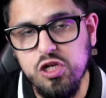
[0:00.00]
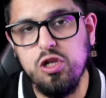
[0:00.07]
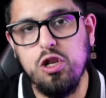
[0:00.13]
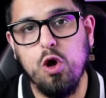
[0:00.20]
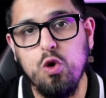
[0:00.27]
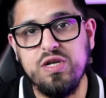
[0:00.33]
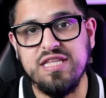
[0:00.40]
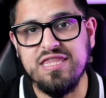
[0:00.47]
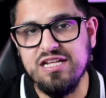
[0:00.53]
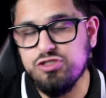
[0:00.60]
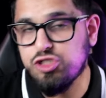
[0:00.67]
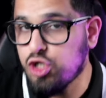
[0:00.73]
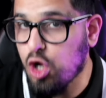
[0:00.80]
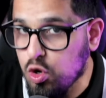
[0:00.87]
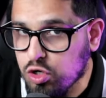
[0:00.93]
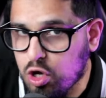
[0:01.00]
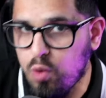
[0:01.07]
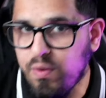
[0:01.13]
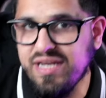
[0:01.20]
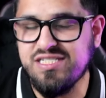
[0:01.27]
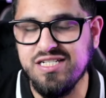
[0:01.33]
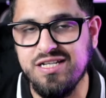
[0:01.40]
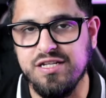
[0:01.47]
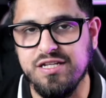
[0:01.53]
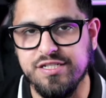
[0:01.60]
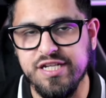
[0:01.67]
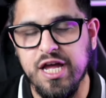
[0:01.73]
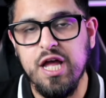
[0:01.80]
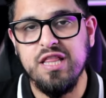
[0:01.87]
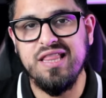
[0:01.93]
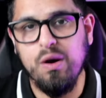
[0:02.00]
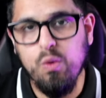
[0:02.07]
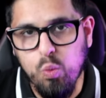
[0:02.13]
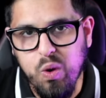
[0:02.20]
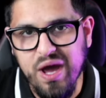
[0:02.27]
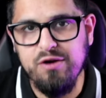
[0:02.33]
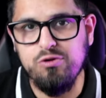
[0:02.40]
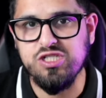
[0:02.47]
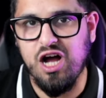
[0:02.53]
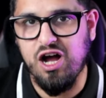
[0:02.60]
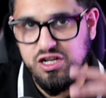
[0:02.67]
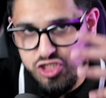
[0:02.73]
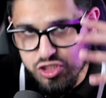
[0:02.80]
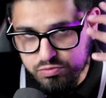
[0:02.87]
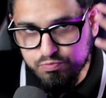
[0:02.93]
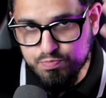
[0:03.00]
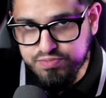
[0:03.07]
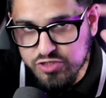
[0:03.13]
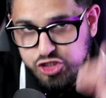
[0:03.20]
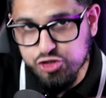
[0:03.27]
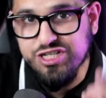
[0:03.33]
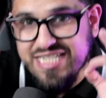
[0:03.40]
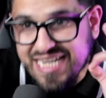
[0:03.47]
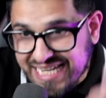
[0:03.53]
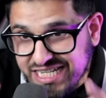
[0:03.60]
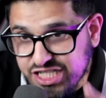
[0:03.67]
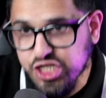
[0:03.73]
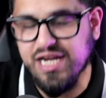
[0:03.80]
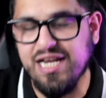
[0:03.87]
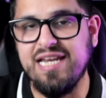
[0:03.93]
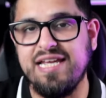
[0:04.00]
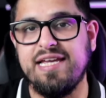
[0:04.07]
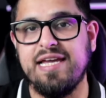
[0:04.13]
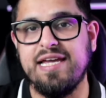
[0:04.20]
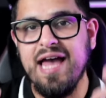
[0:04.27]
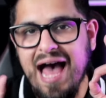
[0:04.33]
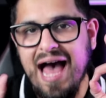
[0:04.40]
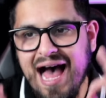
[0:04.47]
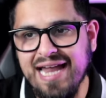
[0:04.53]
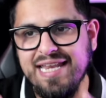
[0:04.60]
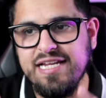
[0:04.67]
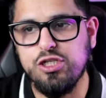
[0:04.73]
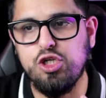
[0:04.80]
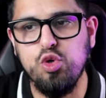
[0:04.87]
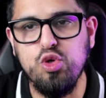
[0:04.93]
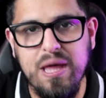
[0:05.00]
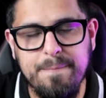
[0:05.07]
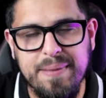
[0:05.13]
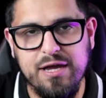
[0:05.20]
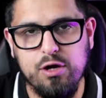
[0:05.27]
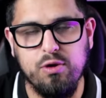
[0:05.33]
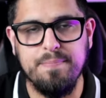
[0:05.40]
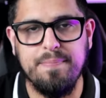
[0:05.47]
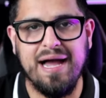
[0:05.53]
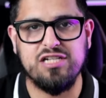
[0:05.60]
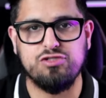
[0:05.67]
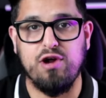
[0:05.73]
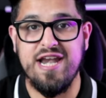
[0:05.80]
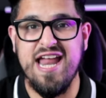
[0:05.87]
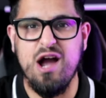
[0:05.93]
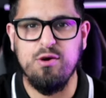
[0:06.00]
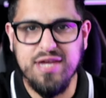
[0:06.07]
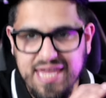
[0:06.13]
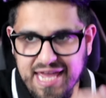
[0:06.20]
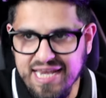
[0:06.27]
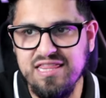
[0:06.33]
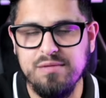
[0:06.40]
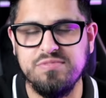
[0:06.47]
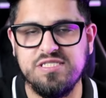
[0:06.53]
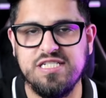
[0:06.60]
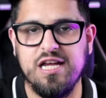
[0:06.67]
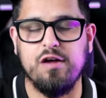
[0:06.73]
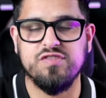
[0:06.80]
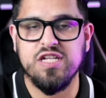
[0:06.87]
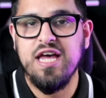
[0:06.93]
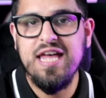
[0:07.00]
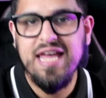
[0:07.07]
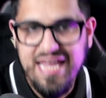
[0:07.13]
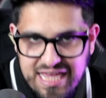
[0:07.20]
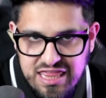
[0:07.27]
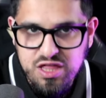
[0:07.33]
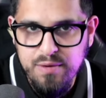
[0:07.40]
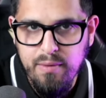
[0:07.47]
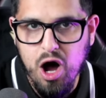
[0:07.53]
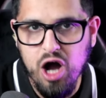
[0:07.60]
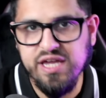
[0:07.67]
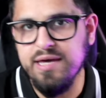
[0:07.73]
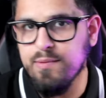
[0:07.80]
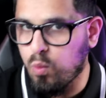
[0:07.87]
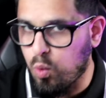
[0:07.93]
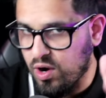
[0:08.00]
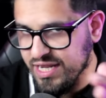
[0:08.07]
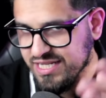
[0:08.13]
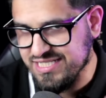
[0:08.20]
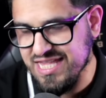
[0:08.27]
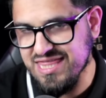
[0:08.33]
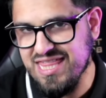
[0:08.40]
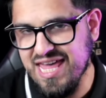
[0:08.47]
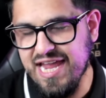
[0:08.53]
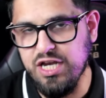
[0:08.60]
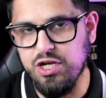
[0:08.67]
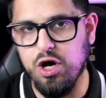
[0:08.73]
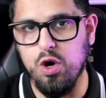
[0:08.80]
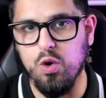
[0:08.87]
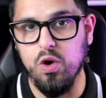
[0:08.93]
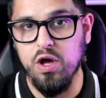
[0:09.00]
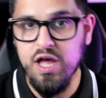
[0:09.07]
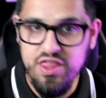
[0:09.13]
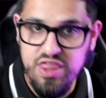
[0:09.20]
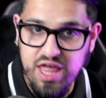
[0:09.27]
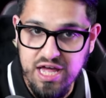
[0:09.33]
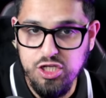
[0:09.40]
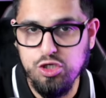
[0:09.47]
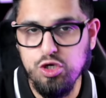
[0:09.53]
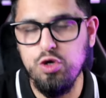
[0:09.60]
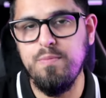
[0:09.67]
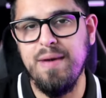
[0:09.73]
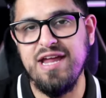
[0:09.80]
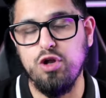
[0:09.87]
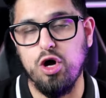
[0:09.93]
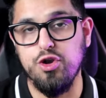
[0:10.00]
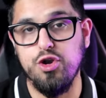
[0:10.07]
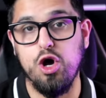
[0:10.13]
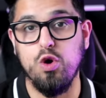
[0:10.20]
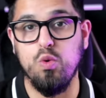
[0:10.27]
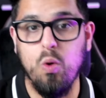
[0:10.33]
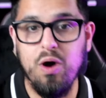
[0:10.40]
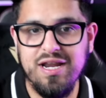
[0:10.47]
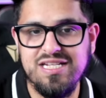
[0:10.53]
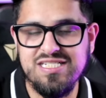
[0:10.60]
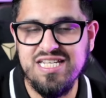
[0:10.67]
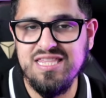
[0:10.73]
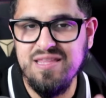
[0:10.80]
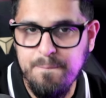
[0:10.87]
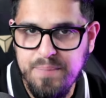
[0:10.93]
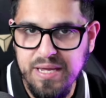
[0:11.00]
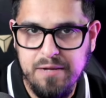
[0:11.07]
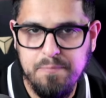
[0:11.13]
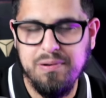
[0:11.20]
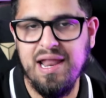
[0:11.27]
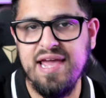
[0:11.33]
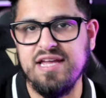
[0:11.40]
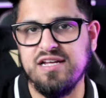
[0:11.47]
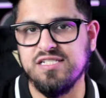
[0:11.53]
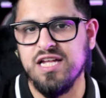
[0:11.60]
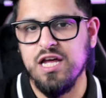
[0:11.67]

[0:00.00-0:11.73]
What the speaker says: and loaded. There's no coincidence that whales are strategically adding to their Bitcoin bags right now, getting themselves in the market. What is it they know that you may not know? What is it that big players